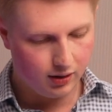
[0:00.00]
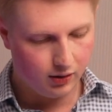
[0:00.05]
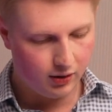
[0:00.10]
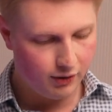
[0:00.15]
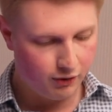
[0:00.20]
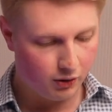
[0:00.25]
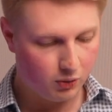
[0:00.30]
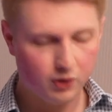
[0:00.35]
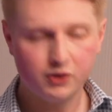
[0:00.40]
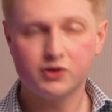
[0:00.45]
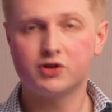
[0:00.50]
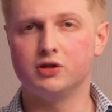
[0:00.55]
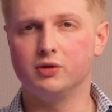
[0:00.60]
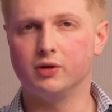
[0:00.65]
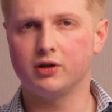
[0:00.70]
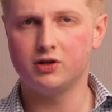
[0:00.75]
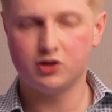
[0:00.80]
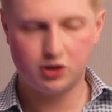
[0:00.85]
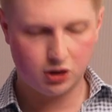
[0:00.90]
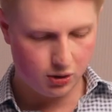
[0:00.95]
If I want to,
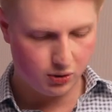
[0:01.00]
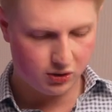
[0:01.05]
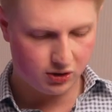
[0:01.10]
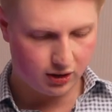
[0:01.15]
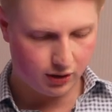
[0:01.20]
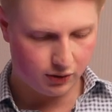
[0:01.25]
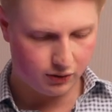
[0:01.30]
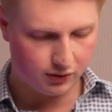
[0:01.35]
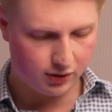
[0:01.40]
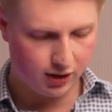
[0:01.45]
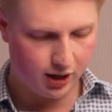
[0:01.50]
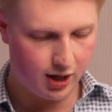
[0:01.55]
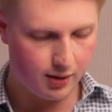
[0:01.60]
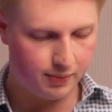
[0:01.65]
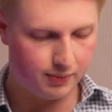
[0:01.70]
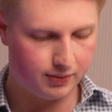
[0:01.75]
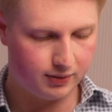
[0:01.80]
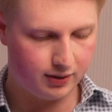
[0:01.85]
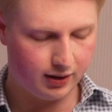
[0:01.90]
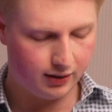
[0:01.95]
I can choose a different
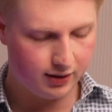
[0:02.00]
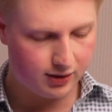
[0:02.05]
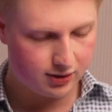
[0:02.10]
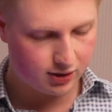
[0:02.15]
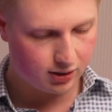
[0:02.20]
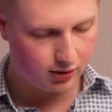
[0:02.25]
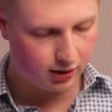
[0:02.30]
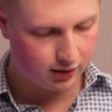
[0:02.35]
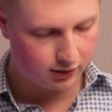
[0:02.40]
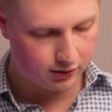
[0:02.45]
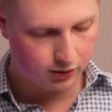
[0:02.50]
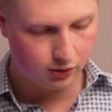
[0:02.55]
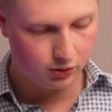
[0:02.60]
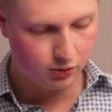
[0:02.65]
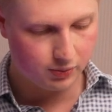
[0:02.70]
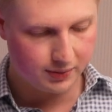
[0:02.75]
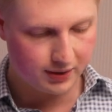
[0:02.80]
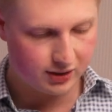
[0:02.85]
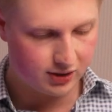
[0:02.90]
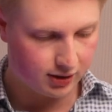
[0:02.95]
hub. Now that's kind of cool
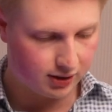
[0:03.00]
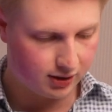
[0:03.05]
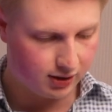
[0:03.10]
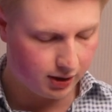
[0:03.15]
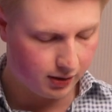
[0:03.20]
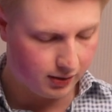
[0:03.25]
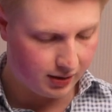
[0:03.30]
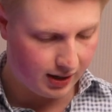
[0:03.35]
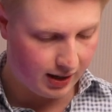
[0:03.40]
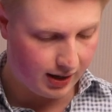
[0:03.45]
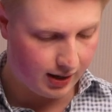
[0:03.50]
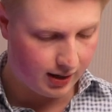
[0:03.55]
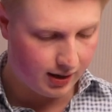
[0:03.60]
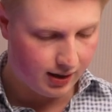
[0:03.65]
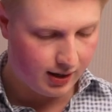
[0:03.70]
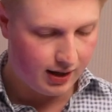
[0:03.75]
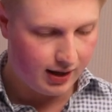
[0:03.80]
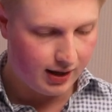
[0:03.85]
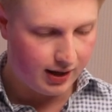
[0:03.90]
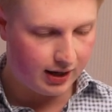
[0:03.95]
because I can go in here,
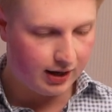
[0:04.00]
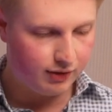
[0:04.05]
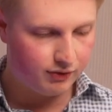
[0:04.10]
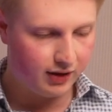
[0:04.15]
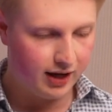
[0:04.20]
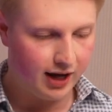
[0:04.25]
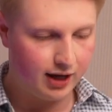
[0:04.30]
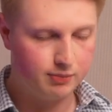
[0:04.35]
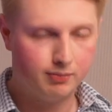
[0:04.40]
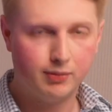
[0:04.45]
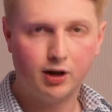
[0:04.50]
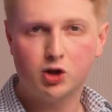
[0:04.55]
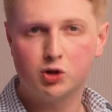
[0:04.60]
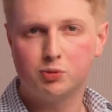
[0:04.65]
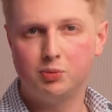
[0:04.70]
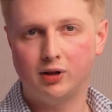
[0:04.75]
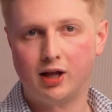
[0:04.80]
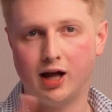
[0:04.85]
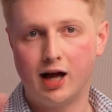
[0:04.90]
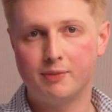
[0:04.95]
and if I had
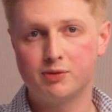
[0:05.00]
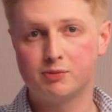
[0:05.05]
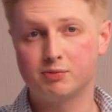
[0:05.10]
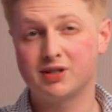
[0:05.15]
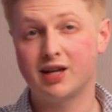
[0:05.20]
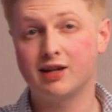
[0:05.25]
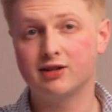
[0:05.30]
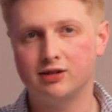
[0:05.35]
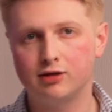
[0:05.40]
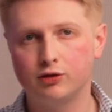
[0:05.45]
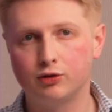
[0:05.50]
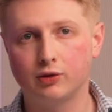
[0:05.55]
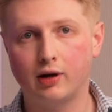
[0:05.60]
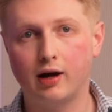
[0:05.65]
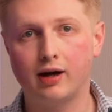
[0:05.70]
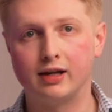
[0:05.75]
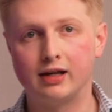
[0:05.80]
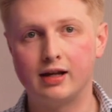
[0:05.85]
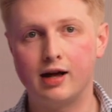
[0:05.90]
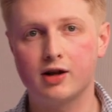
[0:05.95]
multiple hubs potentially
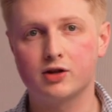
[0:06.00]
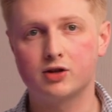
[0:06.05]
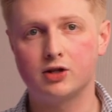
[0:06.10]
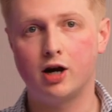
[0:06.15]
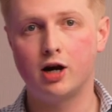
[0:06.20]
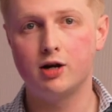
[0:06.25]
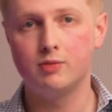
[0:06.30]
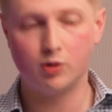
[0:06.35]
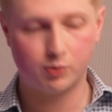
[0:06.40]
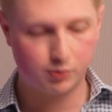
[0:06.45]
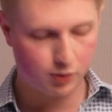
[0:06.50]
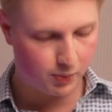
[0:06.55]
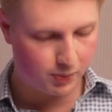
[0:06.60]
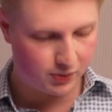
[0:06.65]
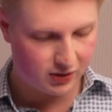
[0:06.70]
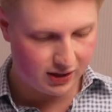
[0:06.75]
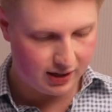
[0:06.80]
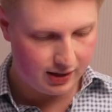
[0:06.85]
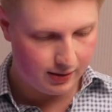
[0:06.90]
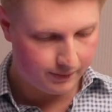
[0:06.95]
throughout a large home or
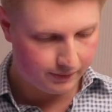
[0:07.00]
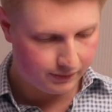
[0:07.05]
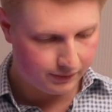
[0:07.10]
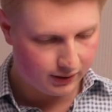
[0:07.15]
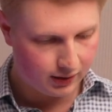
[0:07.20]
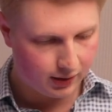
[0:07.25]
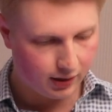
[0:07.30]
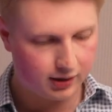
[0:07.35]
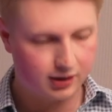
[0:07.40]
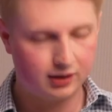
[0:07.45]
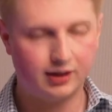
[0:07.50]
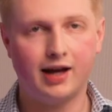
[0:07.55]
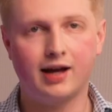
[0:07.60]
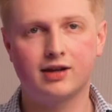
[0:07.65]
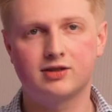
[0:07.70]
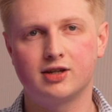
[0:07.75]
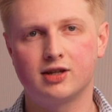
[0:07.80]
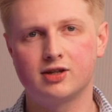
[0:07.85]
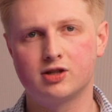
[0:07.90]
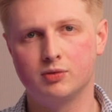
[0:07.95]
property, I can
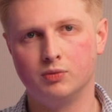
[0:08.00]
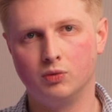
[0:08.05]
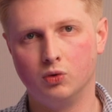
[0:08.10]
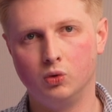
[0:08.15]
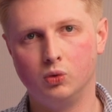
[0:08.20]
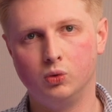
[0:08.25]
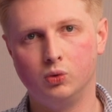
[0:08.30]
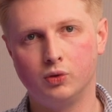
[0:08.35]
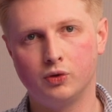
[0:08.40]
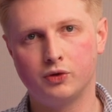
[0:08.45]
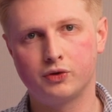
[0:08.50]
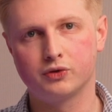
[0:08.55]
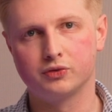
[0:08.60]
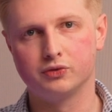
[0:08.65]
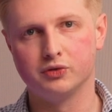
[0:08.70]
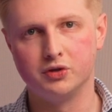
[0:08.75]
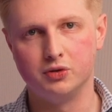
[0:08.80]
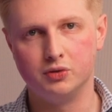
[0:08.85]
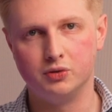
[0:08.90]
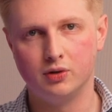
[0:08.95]
access them all
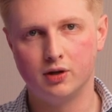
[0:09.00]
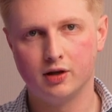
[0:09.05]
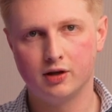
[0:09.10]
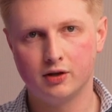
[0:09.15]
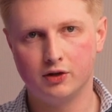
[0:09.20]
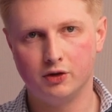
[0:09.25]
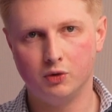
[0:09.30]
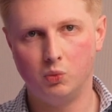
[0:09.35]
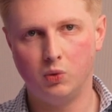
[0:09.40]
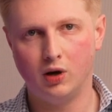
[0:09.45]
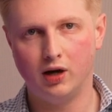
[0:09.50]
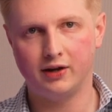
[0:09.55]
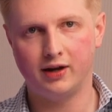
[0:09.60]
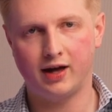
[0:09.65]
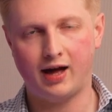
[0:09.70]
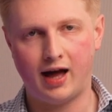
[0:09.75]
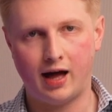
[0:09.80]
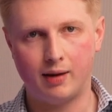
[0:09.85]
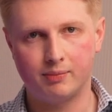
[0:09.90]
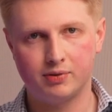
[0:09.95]
through the one
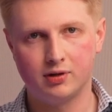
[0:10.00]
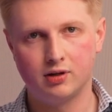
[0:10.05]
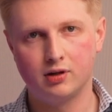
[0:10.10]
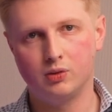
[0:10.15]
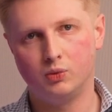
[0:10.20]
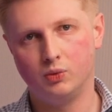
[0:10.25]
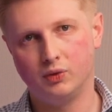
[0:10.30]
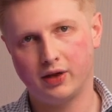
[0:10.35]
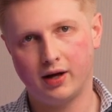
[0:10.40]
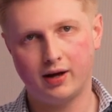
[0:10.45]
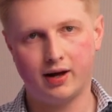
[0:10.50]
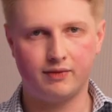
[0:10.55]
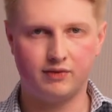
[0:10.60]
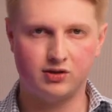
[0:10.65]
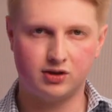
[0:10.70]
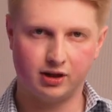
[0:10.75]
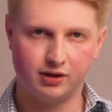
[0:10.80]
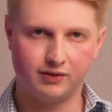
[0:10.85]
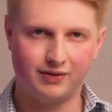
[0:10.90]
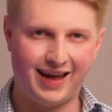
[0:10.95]
app without having
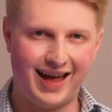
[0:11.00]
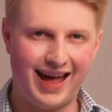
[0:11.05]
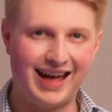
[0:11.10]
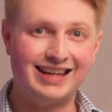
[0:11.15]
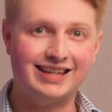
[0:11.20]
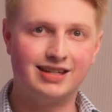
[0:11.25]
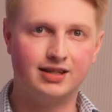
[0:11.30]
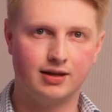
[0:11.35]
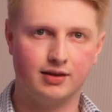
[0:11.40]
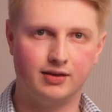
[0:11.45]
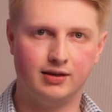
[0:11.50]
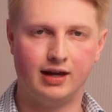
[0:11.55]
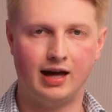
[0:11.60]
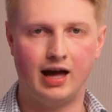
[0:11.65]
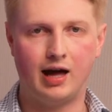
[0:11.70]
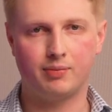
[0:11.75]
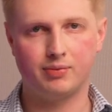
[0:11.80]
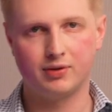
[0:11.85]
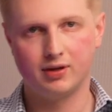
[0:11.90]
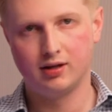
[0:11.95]
to kind of exit the
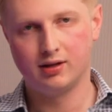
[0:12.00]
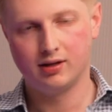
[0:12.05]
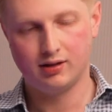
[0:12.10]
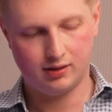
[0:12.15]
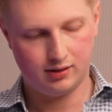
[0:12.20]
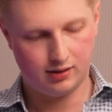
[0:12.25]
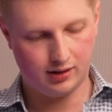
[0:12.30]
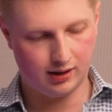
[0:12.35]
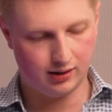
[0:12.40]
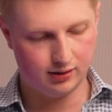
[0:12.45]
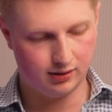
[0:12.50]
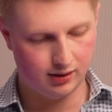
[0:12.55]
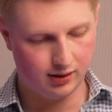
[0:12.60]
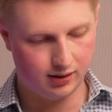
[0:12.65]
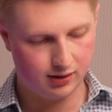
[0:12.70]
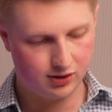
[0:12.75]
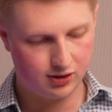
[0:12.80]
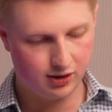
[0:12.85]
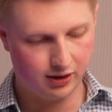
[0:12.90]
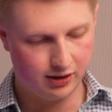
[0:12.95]
app
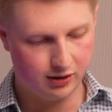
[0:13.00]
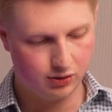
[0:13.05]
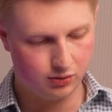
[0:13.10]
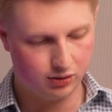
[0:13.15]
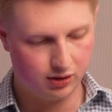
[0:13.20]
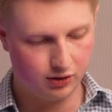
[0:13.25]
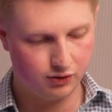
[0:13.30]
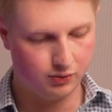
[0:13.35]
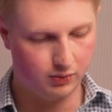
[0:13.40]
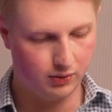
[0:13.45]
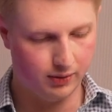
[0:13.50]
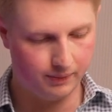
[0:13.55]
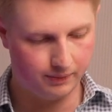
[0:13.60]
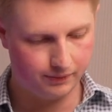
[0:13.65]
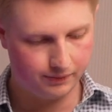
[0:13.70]
and sign into a different one.